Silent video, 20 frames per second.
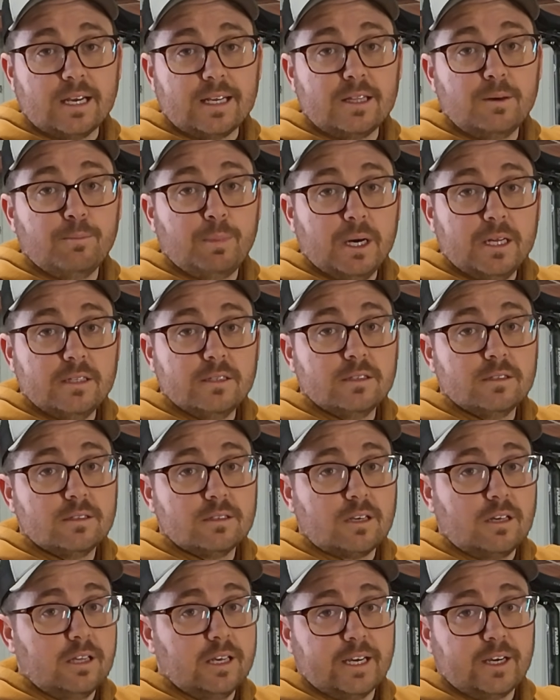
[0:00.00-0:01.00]
like the buttons,
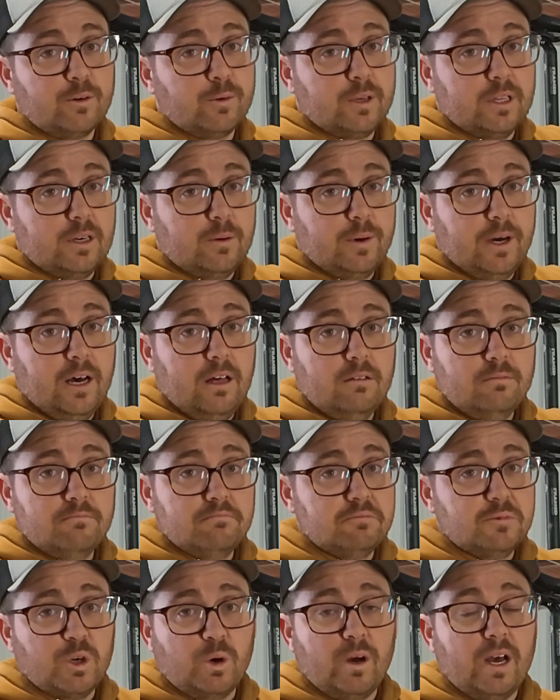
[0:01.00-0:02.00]
click really
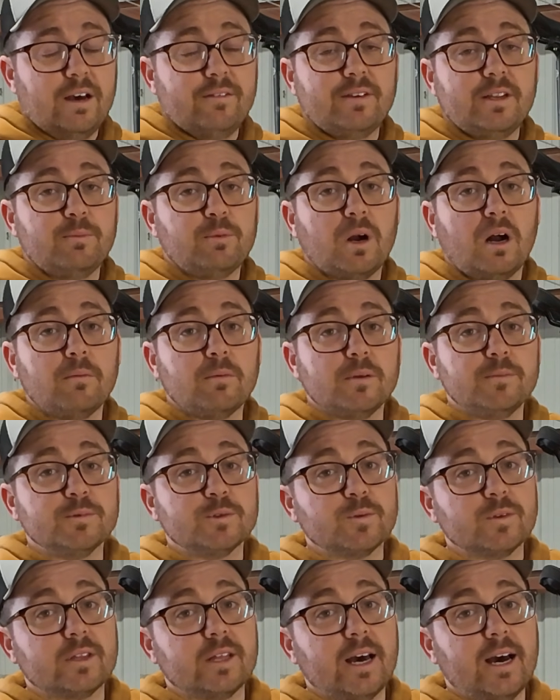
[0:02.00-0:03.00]
well. Don't have any
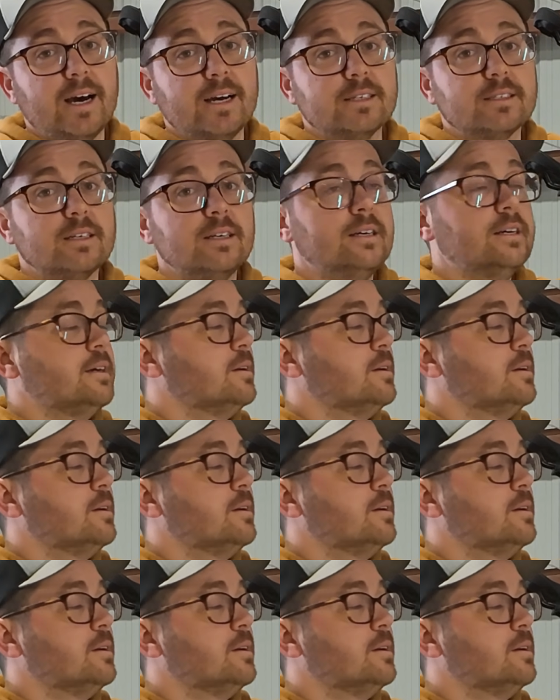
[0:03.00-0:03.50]
problems with that,